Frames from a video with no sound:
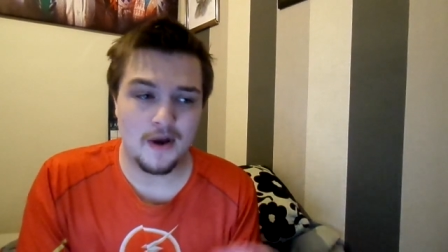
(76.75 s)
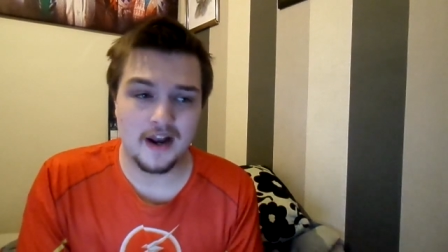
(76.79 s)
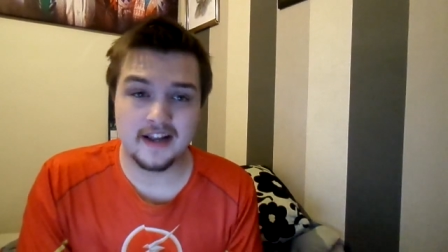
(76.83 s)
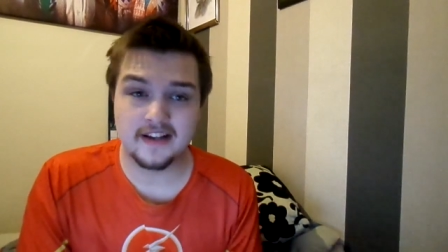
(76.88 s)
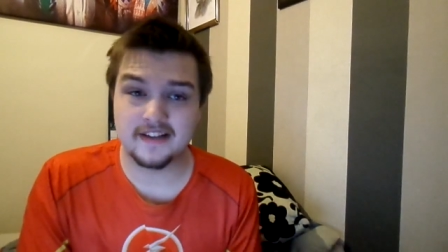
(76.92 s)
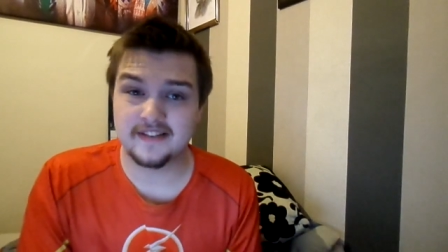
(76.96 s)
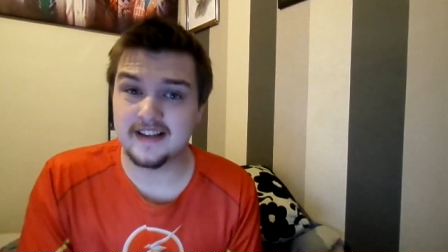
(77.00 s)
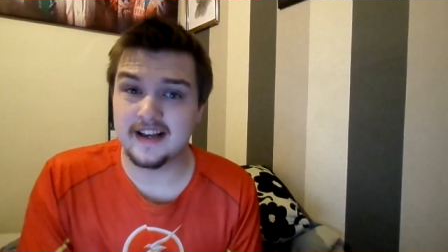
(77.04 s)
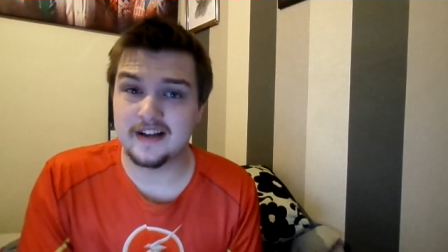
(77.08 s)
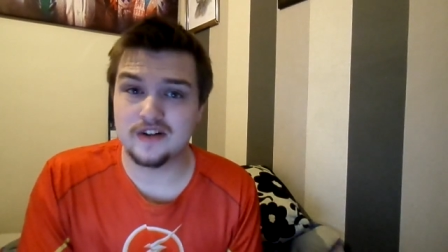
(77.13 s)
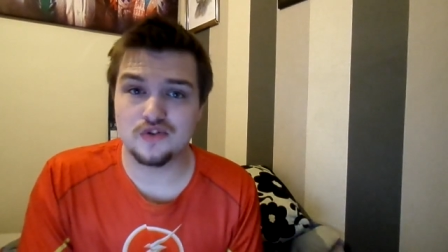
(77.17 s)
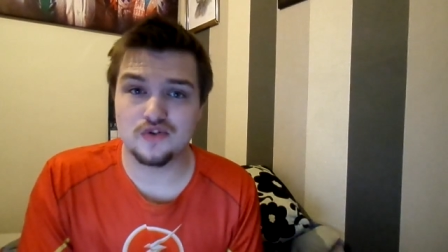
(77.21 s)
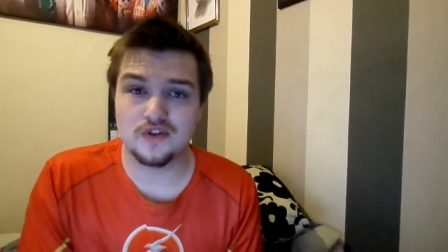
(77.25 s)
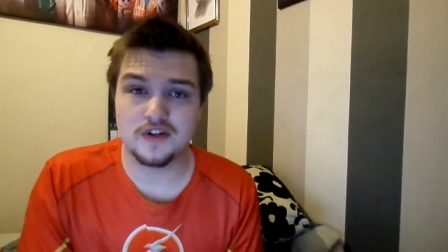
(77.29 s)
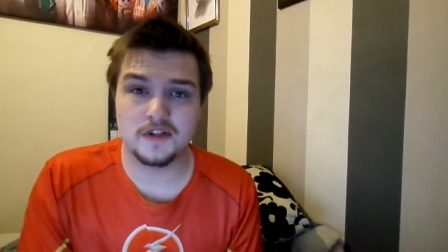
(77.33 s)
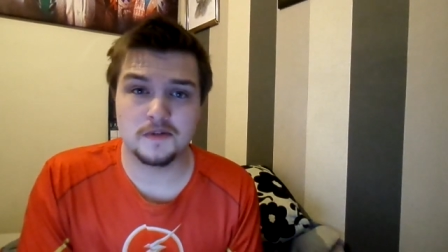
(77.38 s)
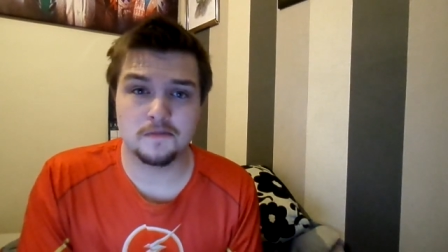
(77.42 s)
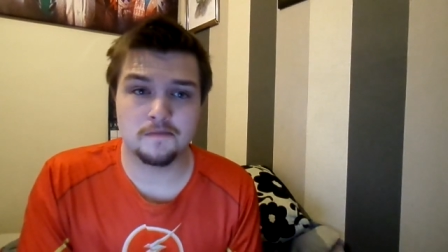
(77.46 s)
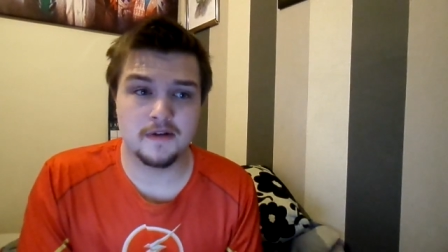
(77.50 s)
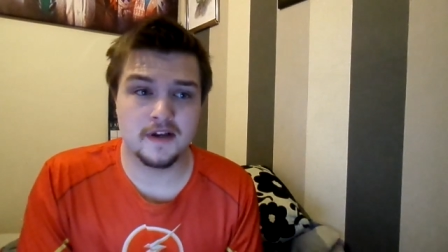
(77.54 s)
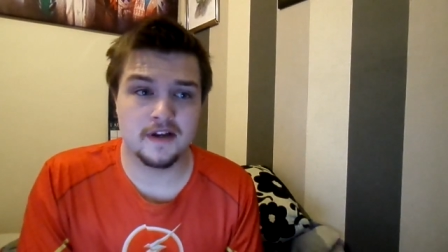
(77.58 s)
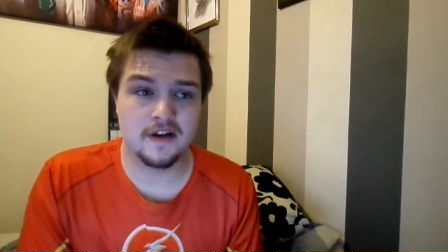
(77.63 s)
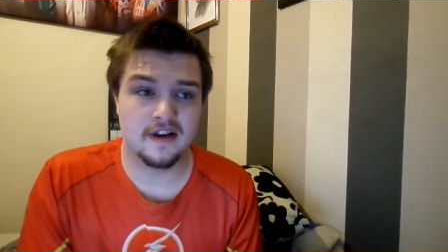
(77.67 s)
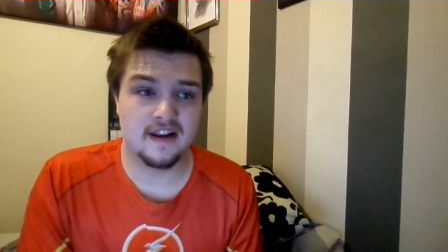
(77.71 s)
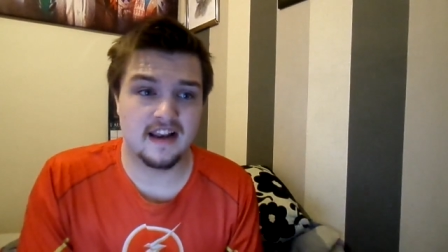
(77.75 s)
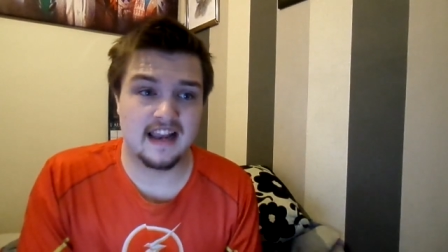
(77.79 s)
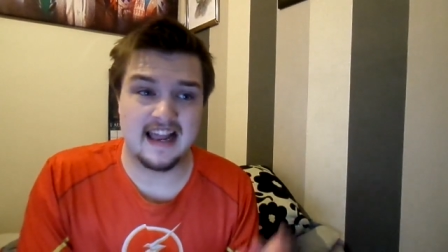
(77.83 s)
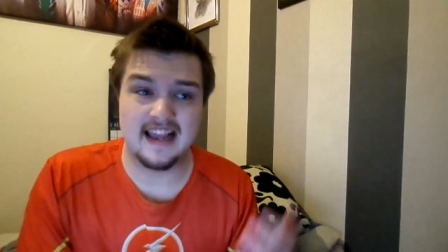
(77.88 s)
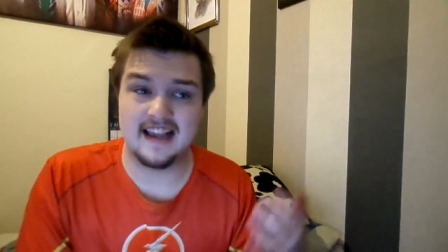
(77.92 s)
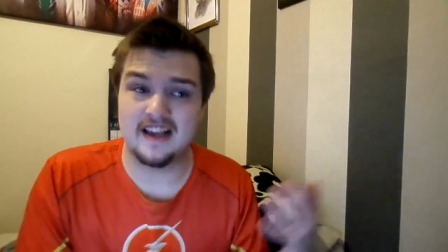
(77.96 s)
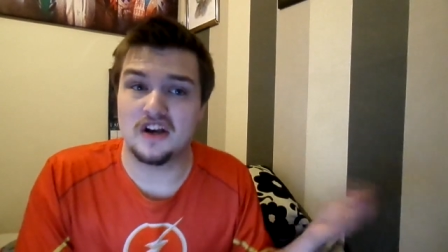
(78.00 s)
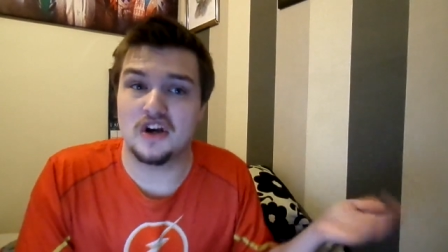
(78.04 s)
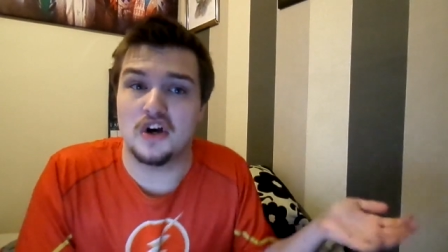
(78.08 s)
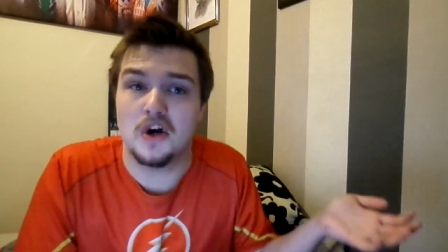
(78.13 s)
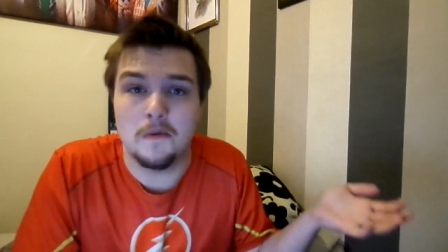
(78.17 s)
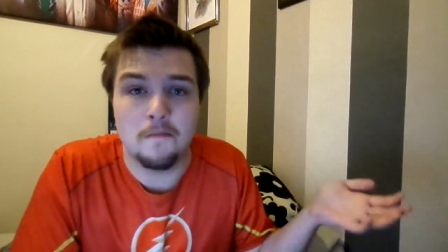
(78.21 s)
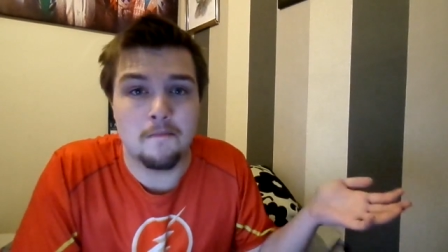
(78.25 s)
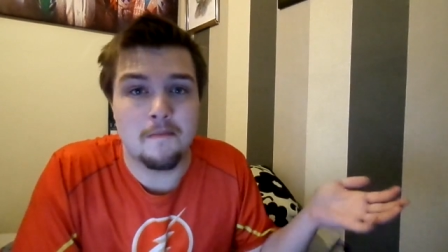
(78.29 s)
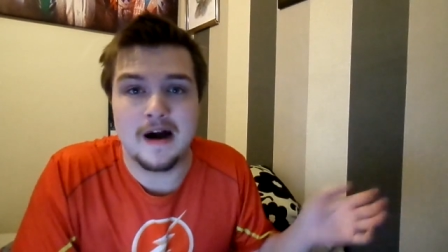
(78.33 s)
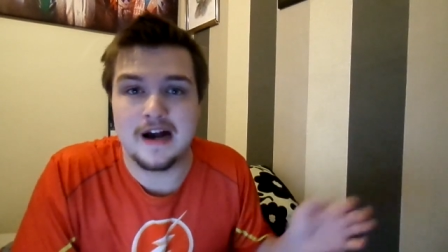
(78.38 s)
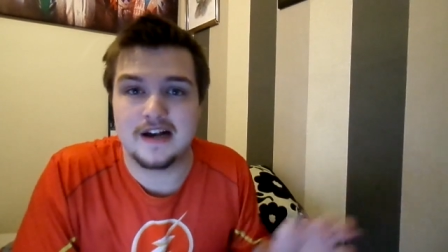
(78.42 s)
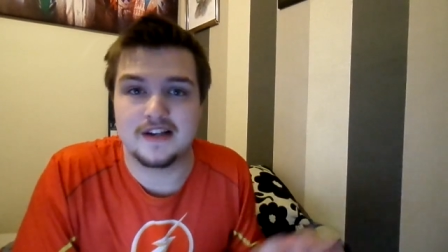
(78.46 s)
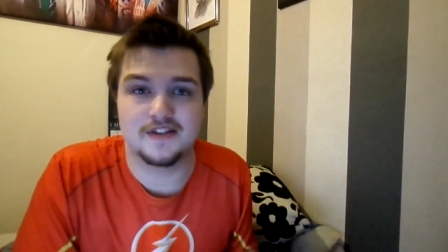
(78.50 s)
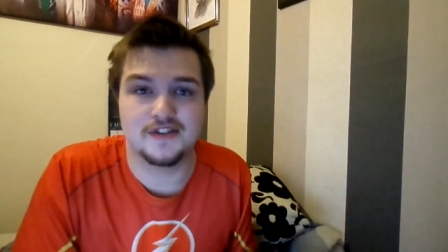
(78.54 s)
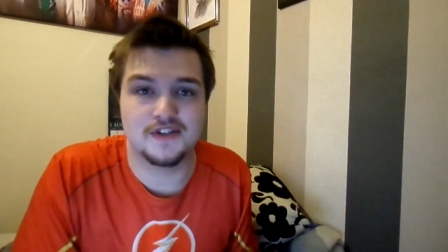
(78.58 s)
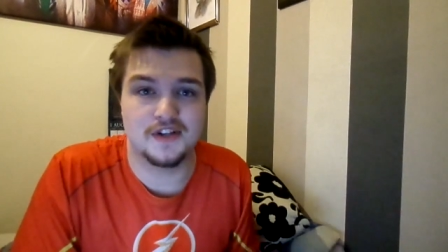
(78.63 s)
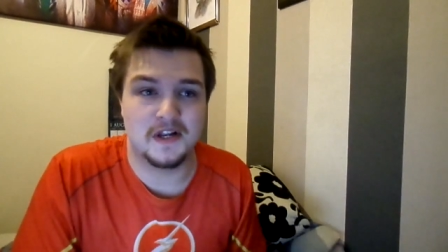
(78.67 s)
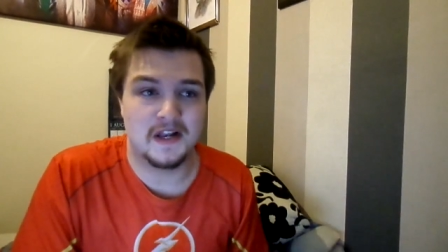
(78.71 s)
Alexandra has been like her
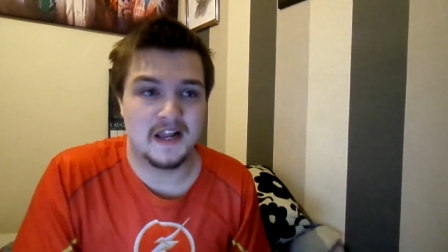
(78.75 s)
master,